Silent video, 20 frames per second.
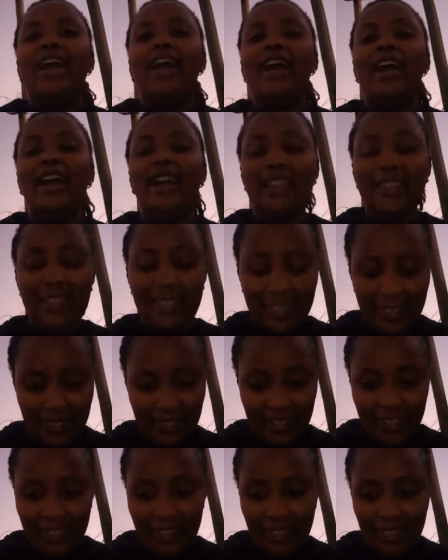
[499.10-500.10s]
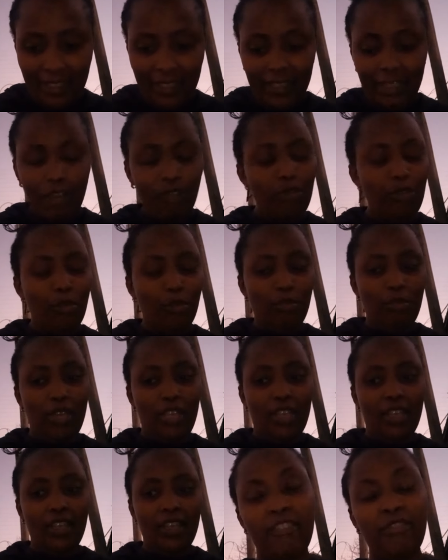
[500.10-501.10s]
hardest day for
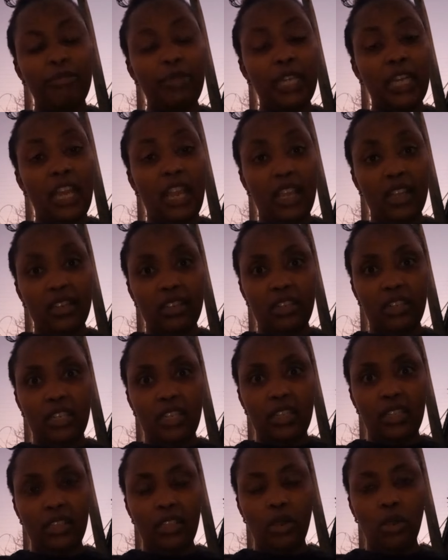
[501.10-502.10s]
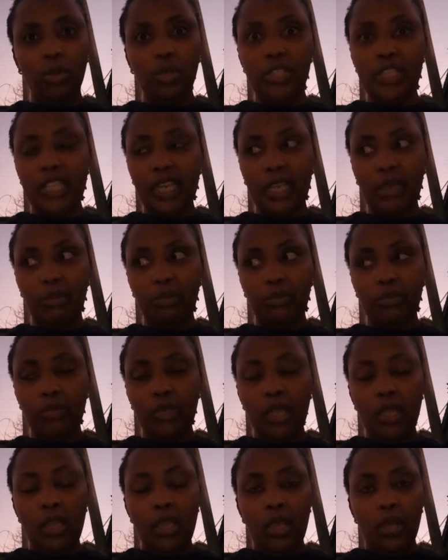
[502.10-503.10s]
me. I've been hungry the whole time
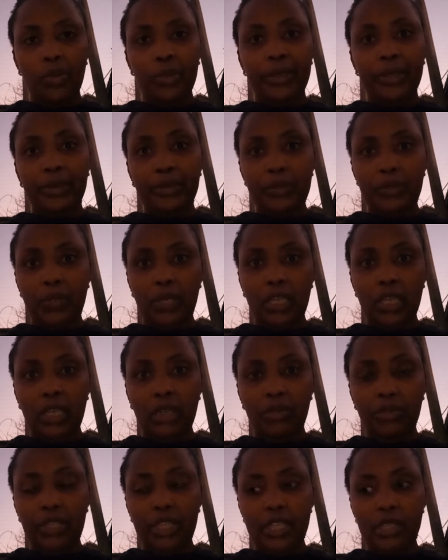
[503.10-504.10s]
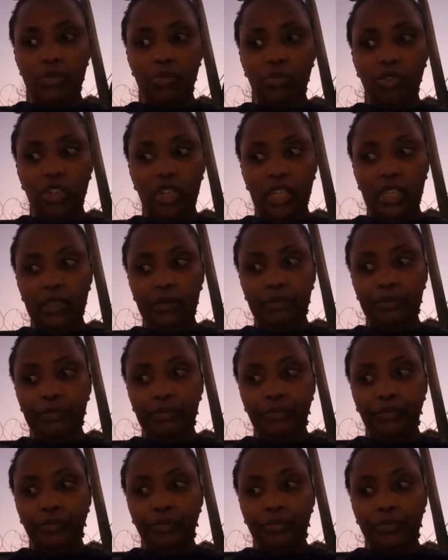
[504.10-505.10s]
when I was working out this morning.
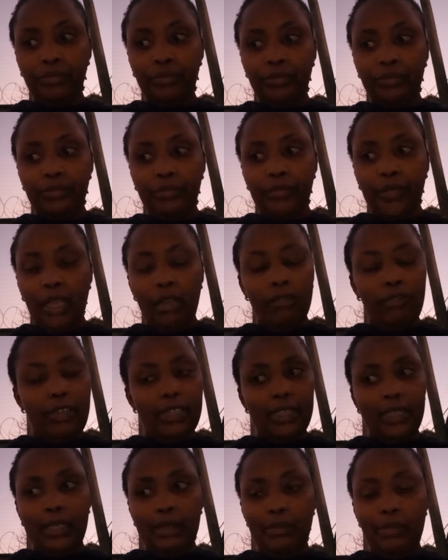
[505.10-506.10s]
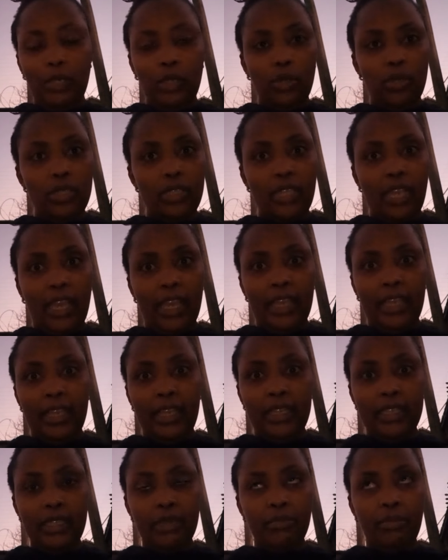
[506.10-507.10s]
Firstly, because I
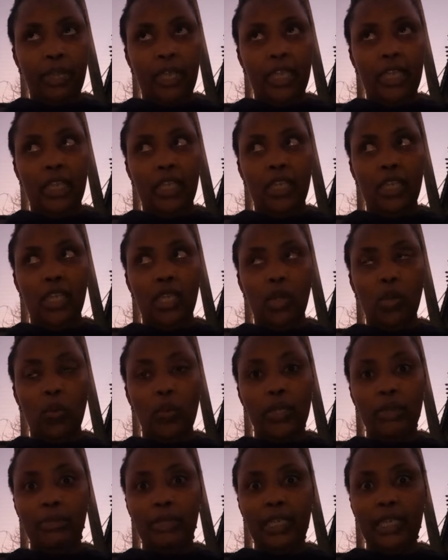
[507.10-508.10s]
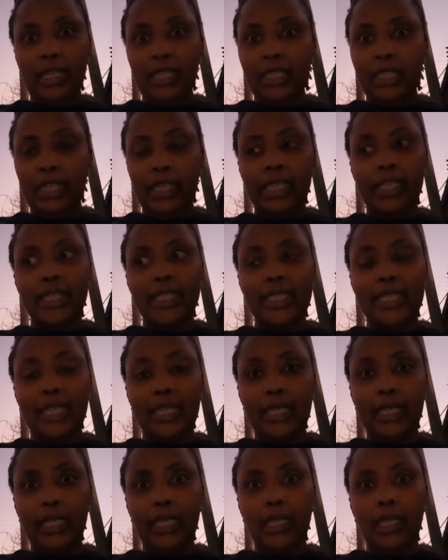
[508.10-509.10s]
ate my one meal a day
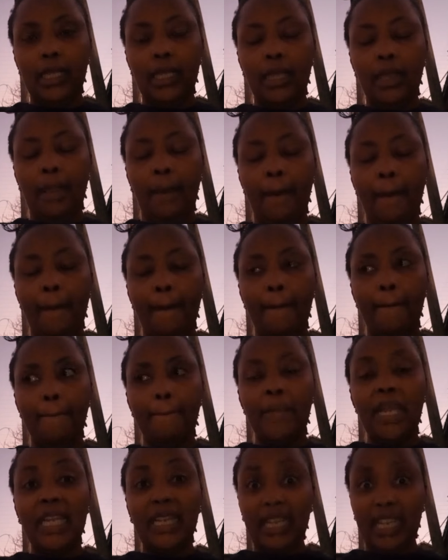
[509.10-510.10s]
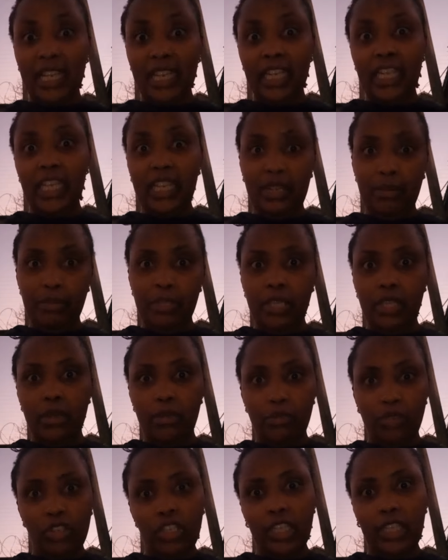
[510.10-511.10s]
yesterday by 9 a.m. in
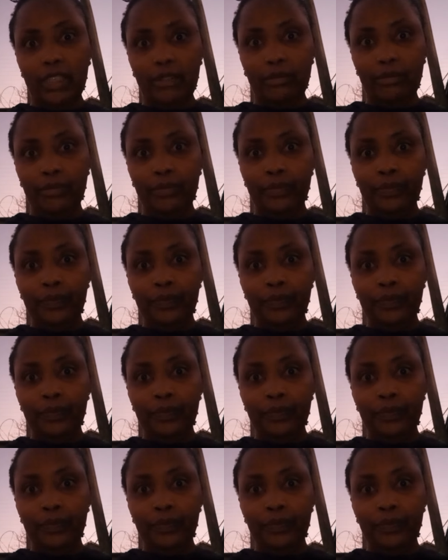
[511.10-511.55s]
the morning.